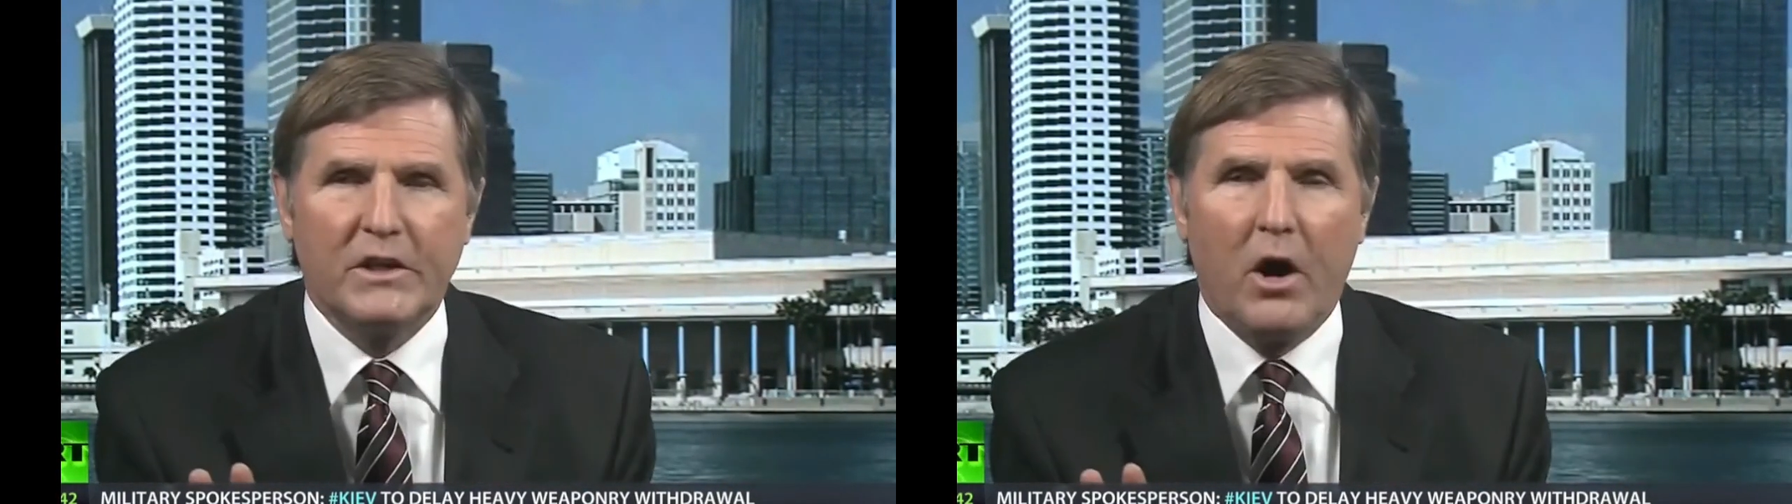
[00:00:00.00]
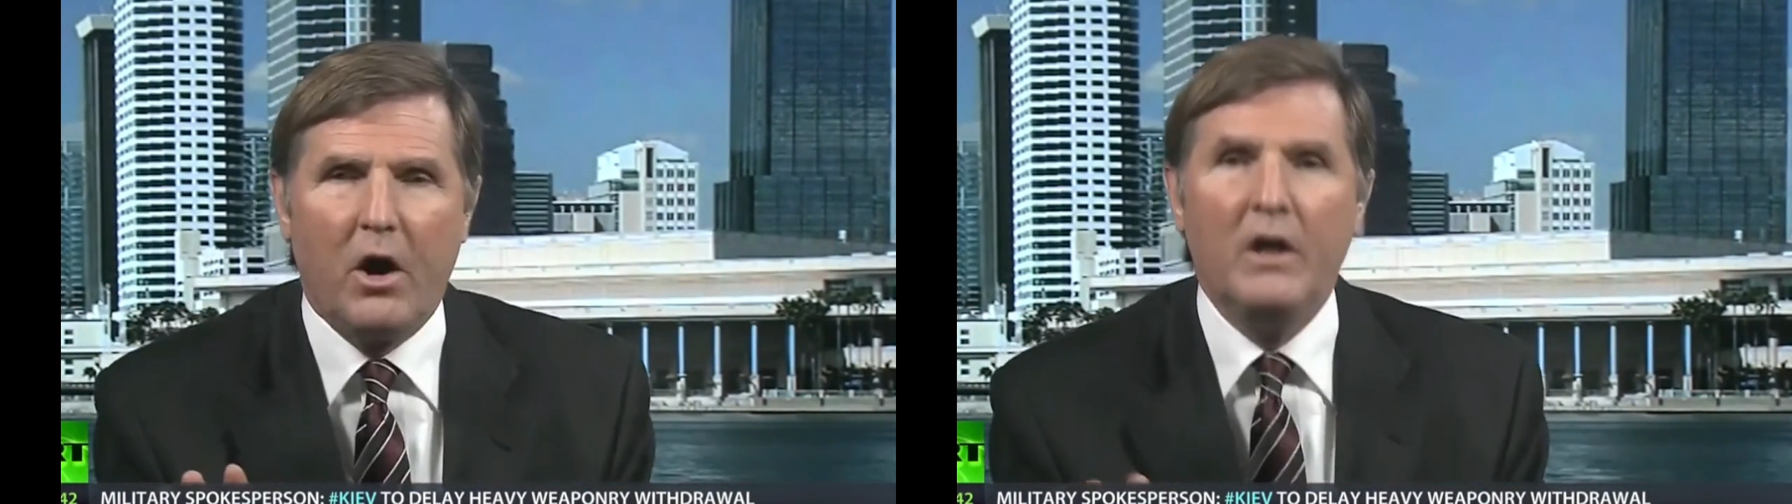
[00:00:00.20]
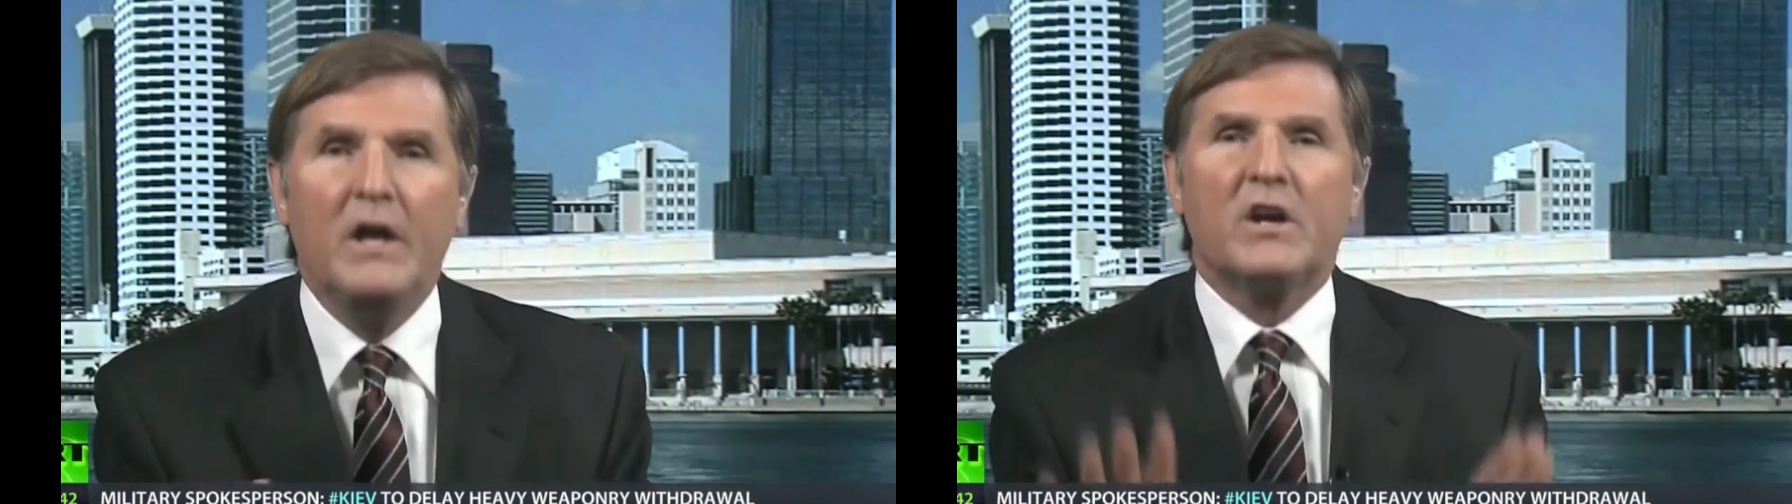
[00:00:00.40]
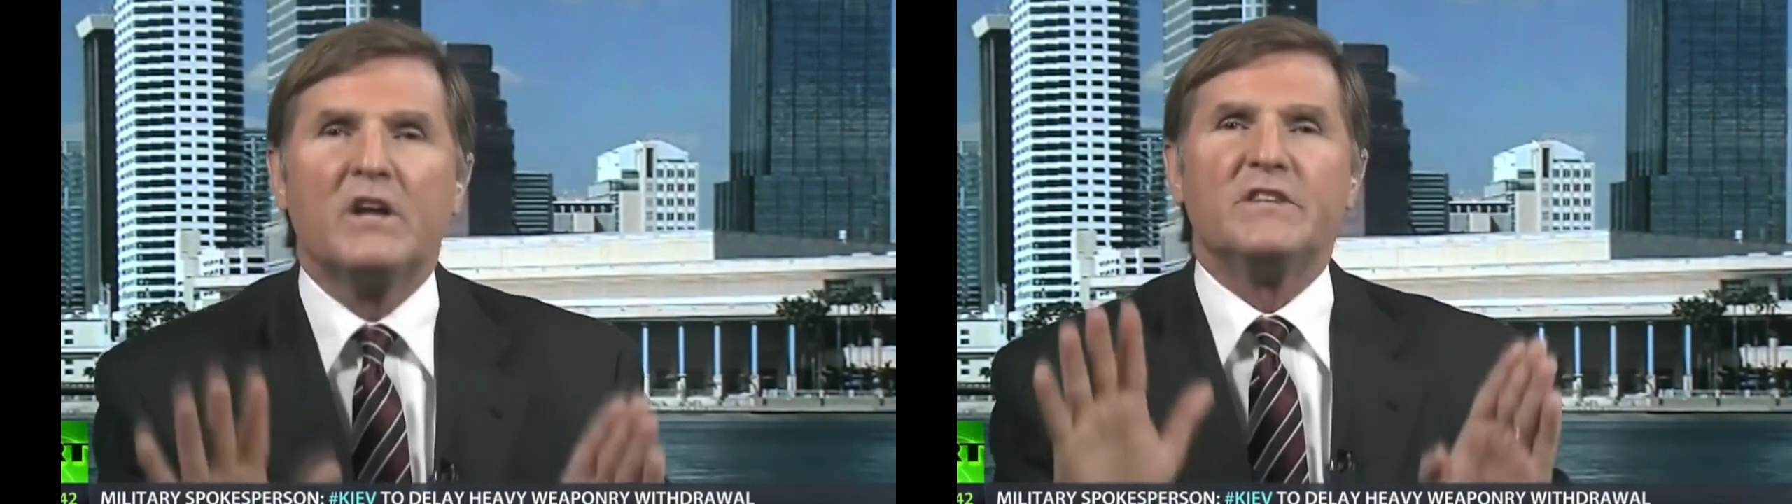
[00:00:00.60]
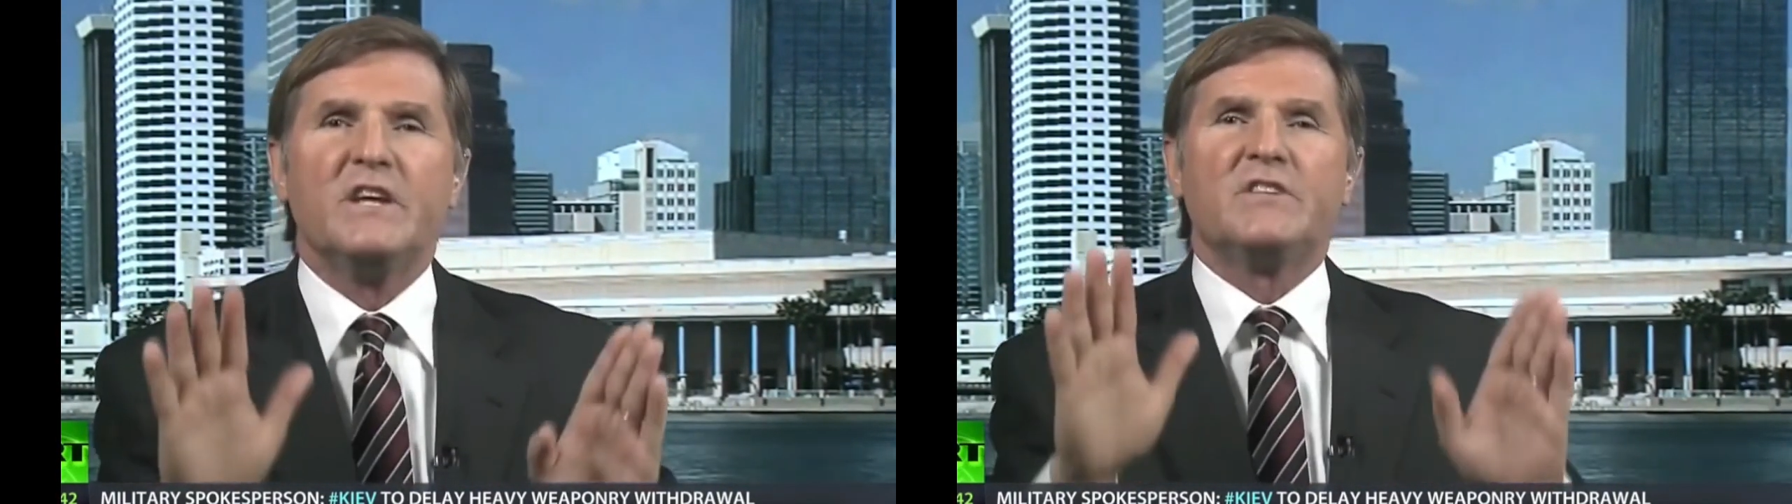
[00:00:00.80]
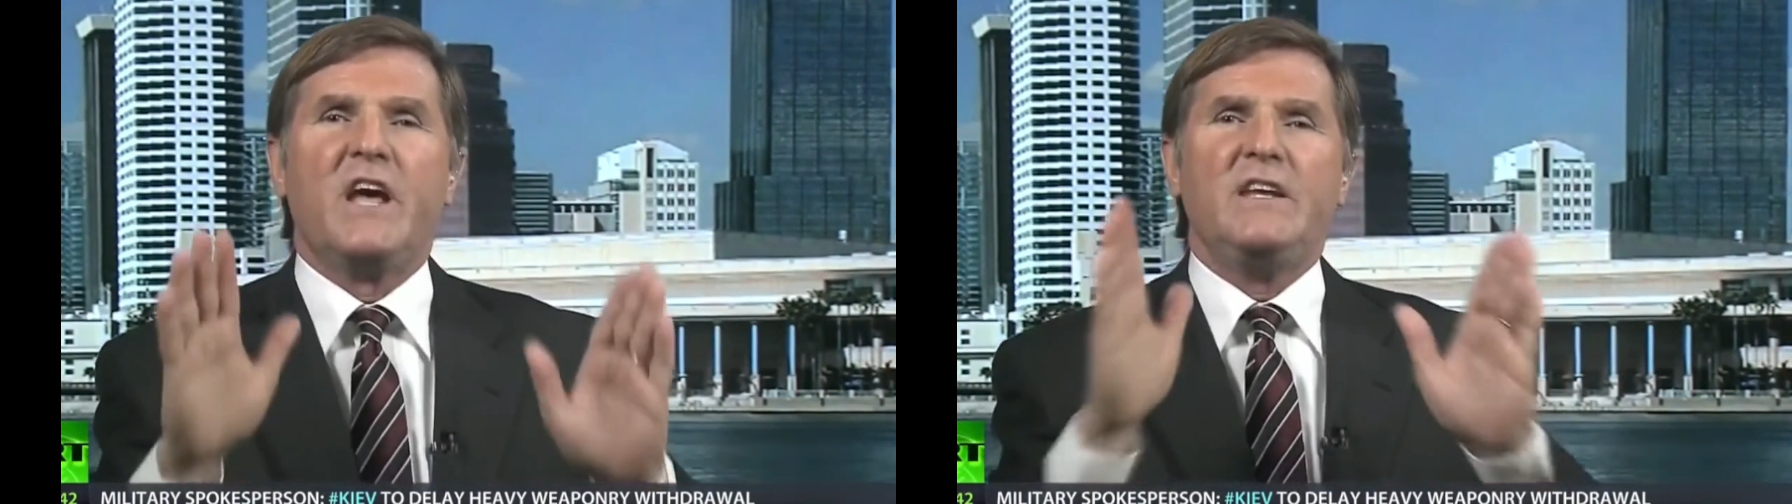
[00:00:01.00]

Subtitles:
at all because they say,